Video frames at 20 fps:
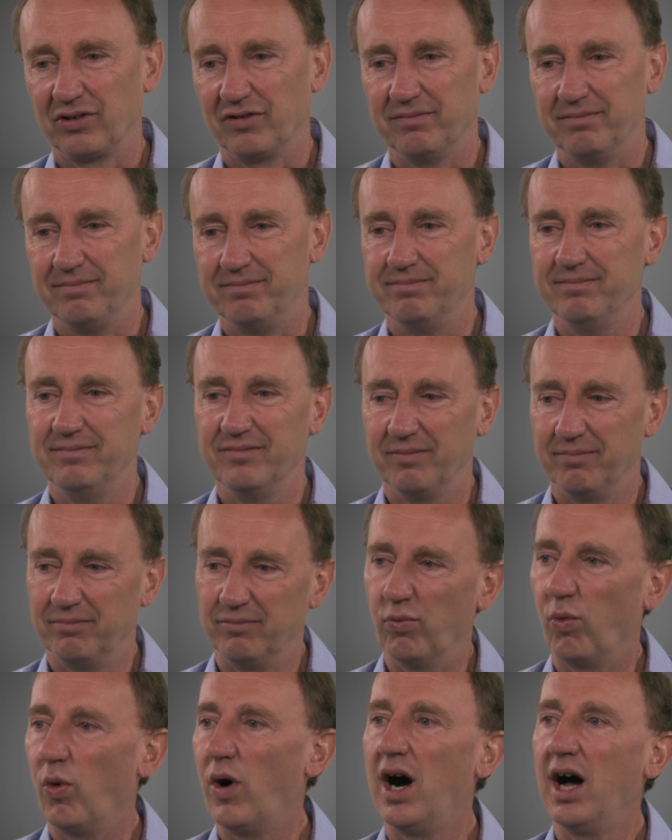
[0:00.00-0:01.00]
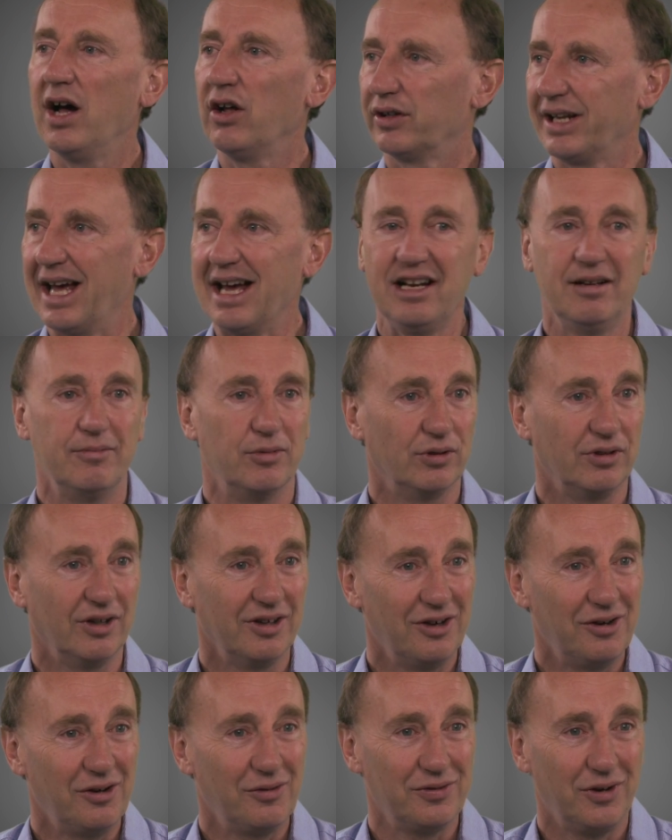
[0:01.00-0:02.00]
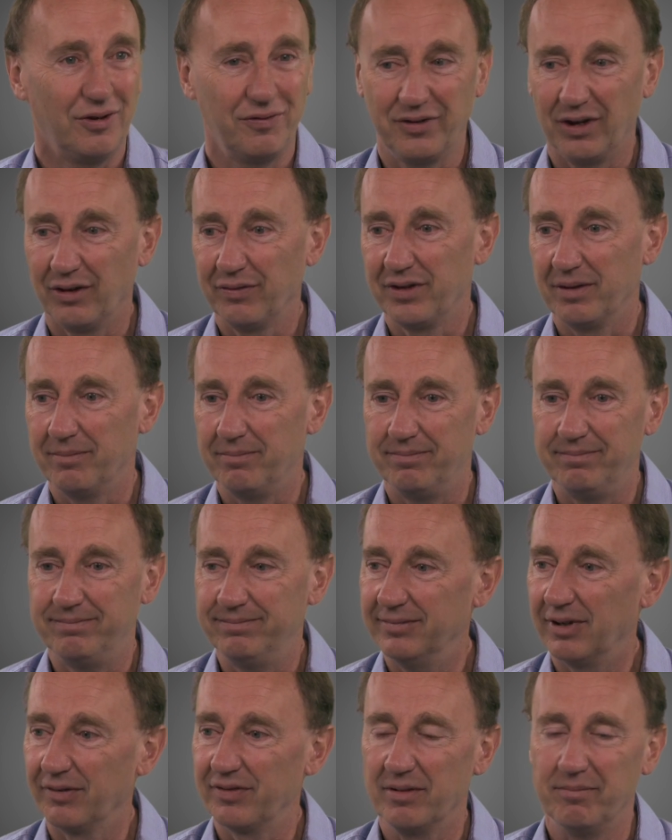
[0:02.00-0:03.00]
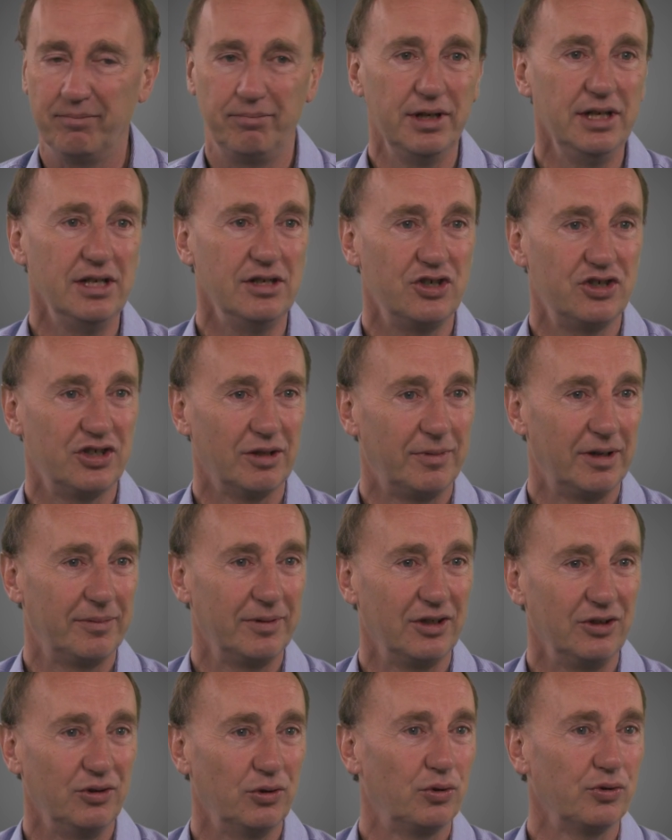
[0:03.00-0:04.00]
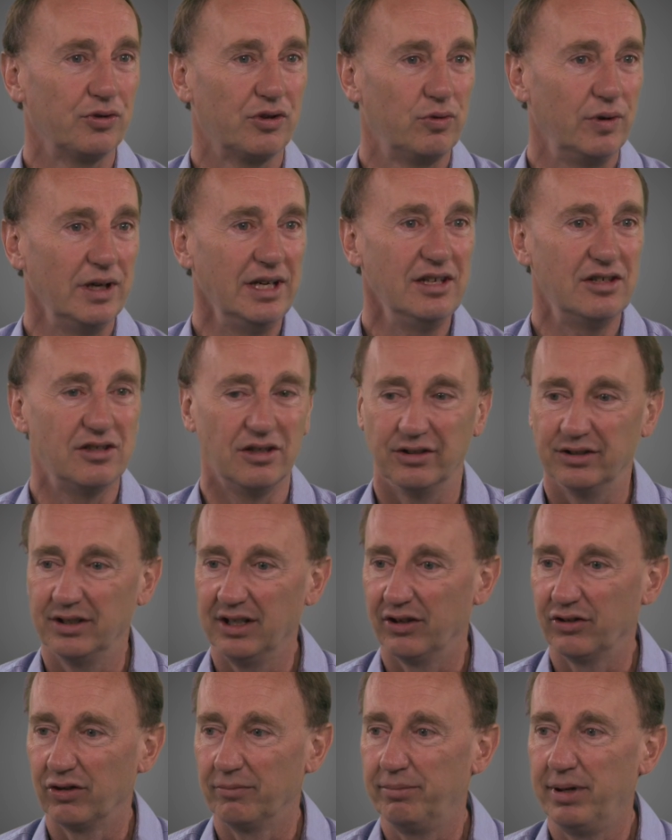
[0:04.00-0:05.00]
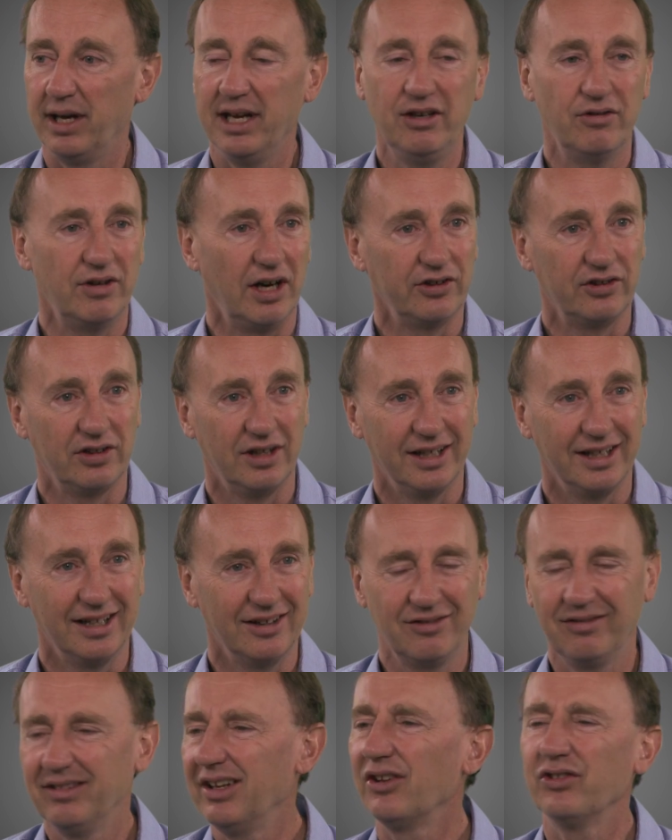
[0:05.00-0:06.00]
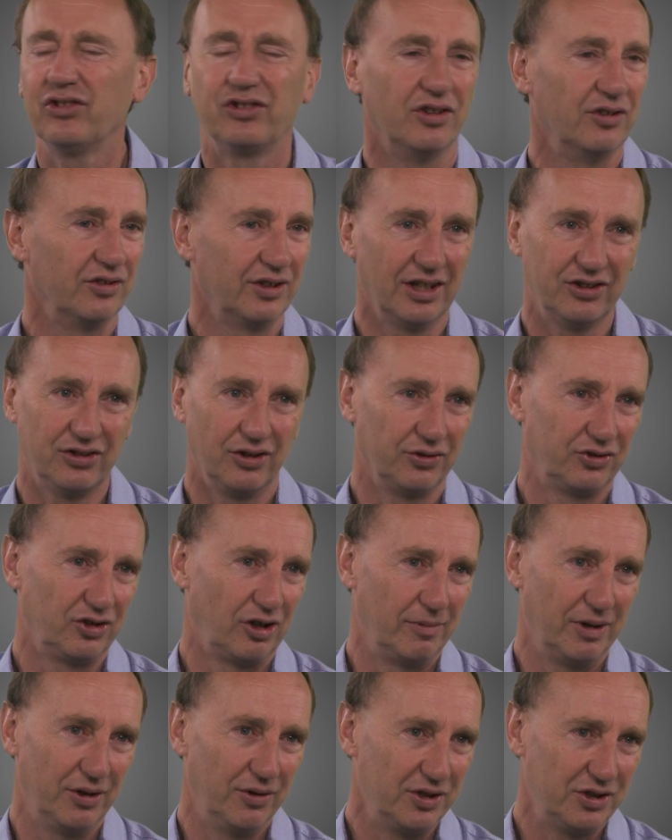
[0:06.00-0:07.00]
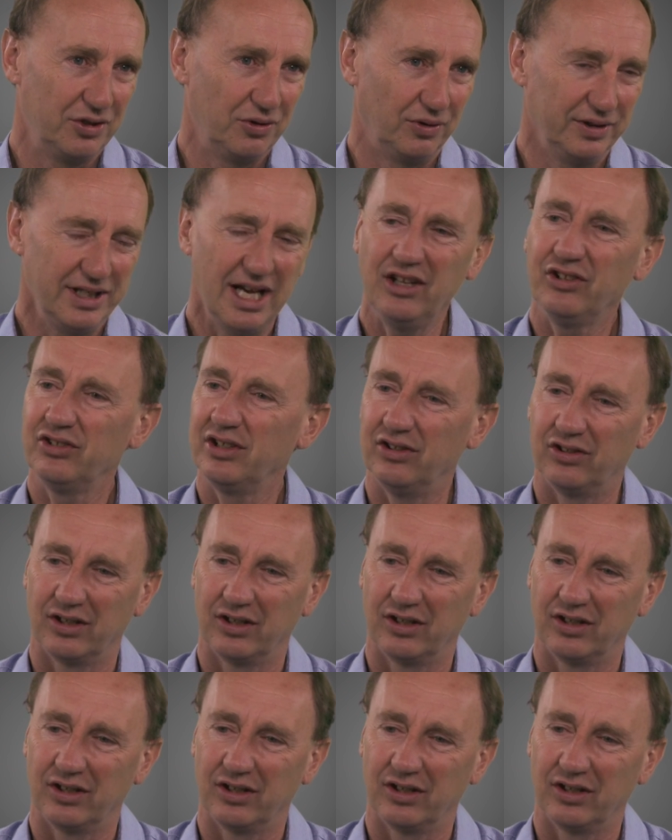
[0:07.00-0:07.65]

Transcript: sort of wild animal off the beach somewhere in North Queensland, you know, sort of pig wrestling. It's nonsense. That's not Tomo at all. Yes,